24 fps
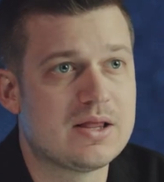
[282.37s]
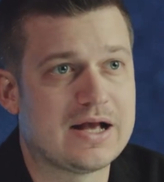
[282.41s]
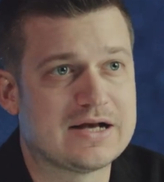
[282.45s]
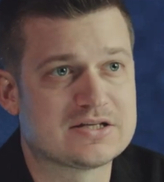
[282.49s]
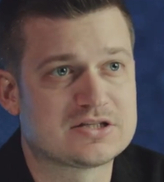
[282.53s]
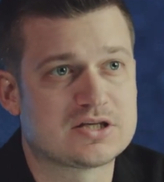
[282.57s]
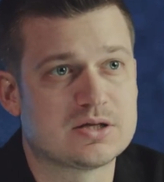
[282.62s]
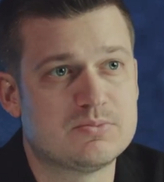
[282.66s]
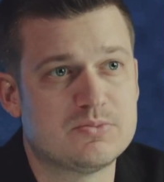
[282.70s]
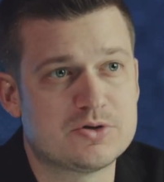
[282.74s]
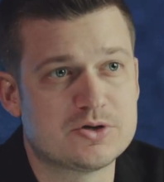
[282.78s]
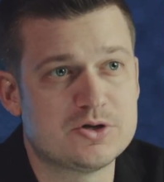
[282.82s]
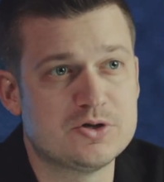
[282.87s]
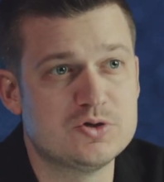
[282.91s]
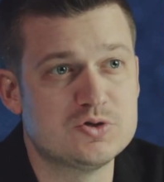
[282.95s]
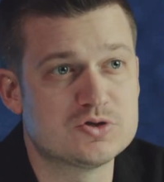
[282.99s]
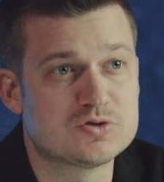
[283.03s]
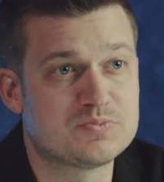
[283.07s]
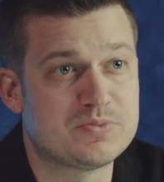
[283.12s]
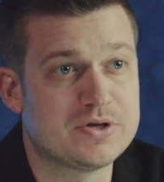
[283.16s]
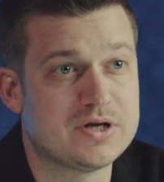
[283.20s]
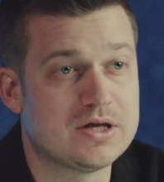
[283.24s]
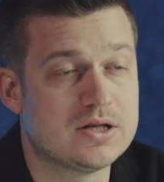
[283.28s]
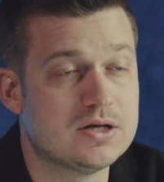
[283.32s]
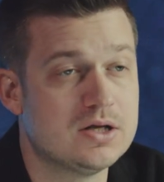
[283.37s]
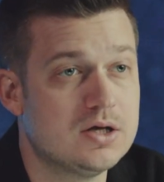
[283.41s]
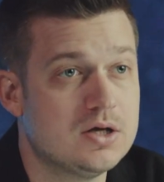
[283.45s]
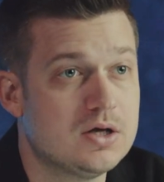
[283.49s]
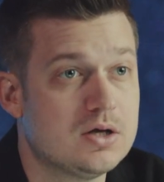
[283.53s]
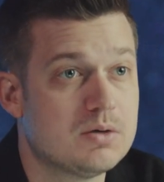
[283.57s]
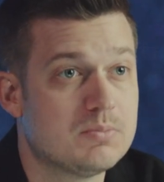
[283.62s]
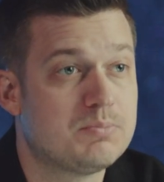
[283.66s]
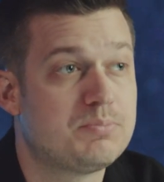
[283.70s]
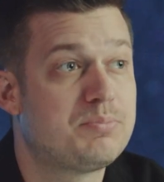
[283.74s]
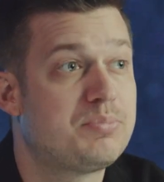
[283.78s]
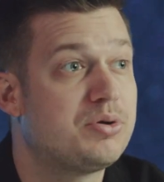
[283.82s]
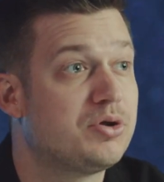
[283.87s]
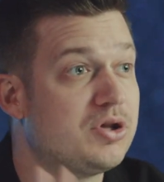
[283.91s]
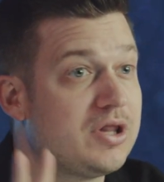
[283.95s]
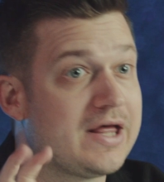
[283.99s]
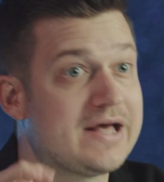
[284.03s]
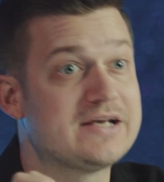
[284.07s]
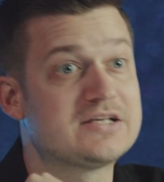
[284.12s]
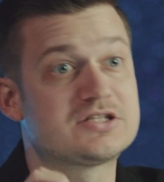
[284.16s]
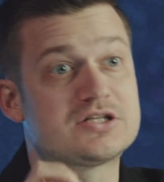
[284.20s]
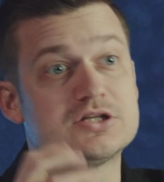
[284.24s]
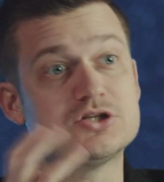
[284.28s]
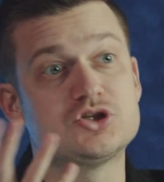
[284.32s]
as someone who's been
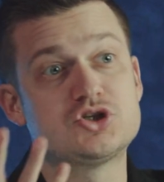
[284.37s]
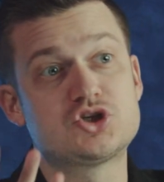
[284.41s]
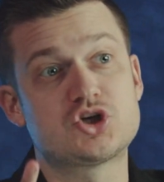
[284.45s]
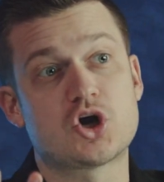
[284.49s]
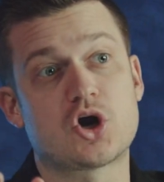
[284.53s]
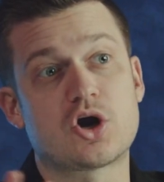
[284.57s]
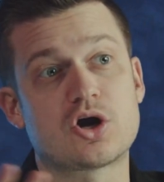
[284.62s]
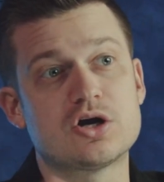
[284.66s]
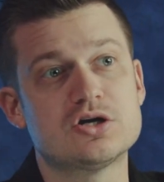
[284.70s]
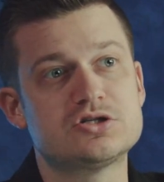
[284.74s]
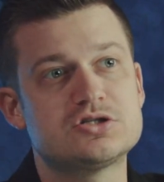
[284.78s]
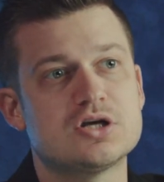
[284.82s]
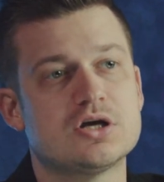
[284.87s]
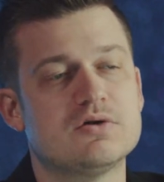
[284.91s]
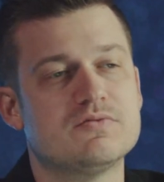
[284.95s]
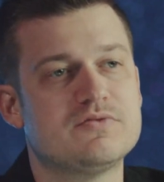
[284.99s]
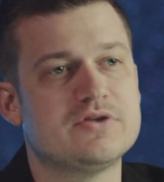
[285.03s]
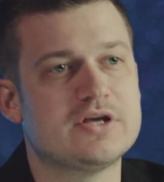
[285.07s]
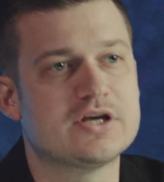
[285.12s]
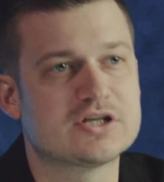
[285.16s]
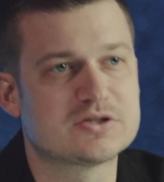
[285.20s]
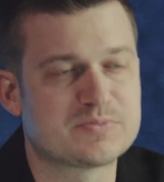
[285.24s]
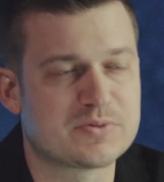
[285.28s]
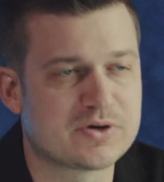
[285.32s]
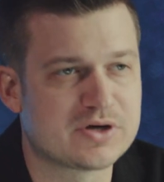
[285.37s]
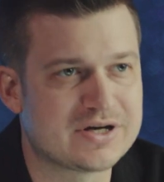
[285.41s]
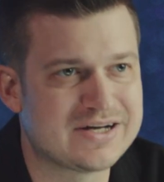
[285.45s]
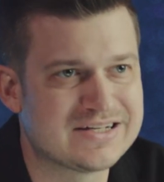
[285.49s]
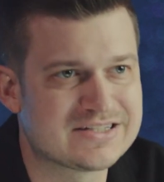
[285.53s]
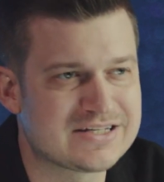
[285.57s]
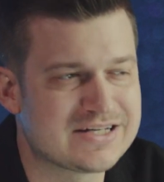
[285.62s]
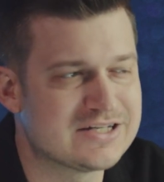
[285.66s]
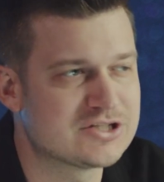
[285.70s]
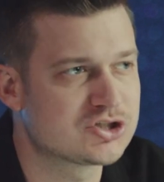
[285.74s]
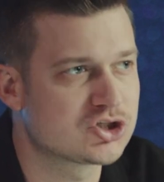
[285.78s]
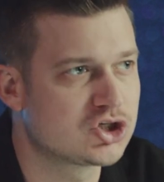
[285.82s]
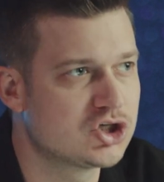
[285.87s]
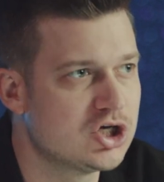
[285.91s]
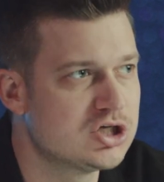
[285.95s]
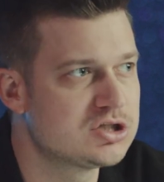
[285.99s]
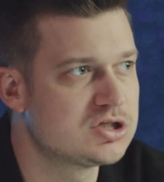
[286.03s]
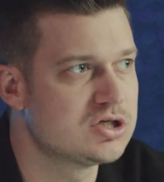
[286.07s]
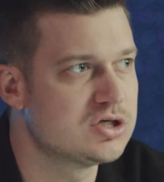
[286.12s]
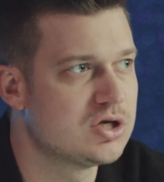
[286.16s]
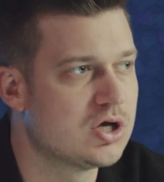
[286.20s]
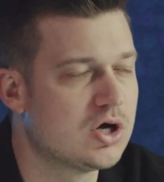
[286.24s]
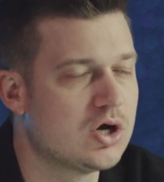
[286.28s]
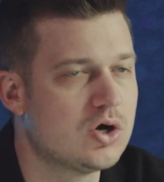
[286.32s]
placed in charge of the experience, it's good
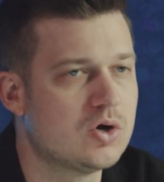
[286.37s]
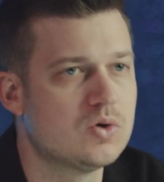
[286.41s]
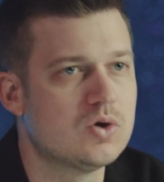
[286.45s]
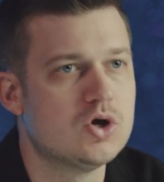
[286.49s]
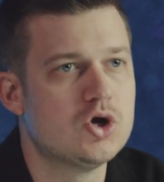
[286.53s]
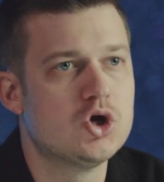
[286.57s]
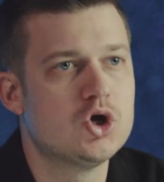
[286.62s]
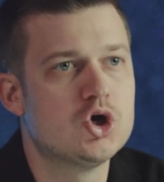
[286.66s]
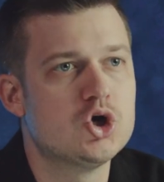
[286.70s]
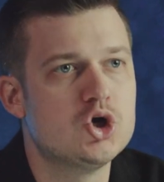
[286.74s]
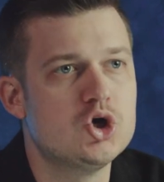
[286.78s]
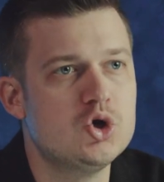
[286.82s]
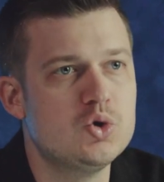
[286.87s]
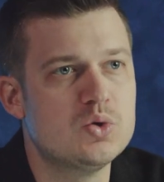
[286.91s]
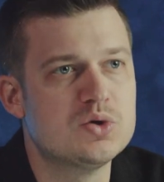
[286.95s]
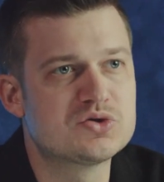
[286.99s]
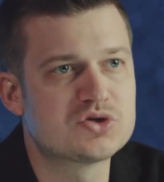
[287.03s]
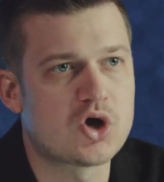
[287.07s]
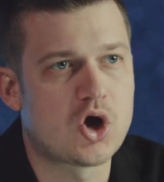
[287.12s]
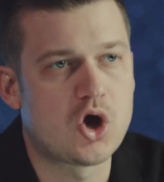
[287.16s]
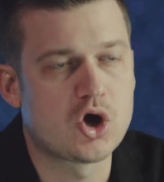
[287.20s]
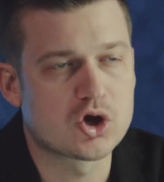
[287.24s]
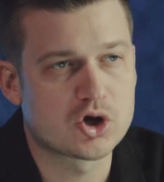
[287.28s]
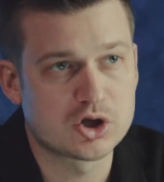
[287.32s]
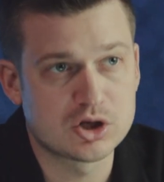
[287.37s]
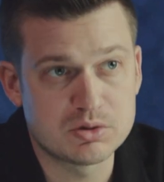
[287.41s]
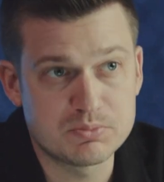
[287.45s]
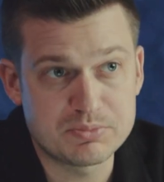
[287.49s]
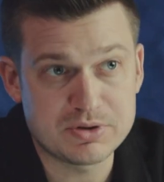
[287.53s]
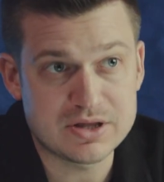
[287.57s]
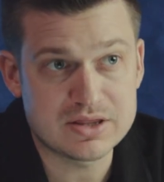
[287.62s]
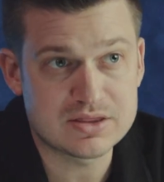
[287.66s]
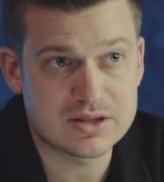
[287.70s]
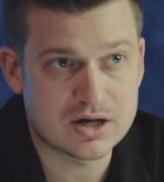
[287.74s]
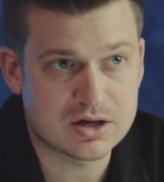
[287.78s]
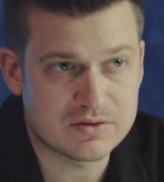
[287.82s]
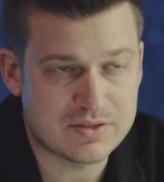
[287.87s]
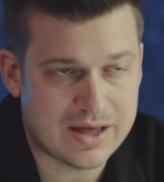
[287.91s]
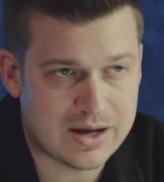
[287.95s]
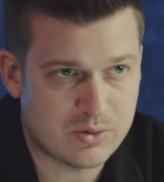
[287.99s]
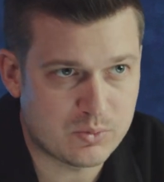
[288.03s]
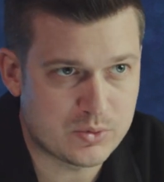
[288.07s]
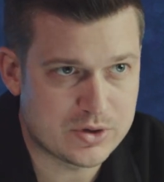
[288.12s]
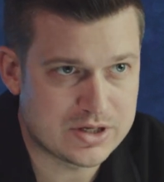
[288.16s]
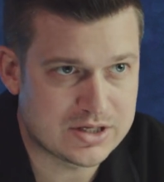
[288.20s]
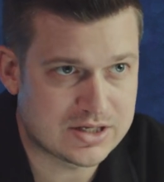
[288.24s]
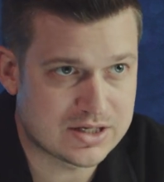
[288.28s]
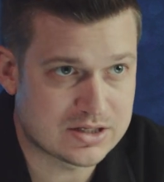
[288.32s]
to know who is all going to be there that
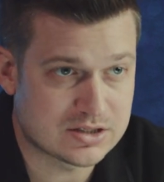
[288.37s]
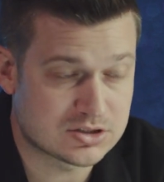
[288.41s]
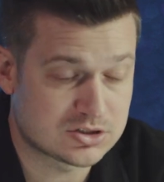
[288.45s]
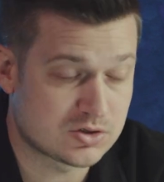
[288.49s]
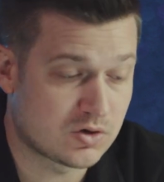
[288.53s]
weekend.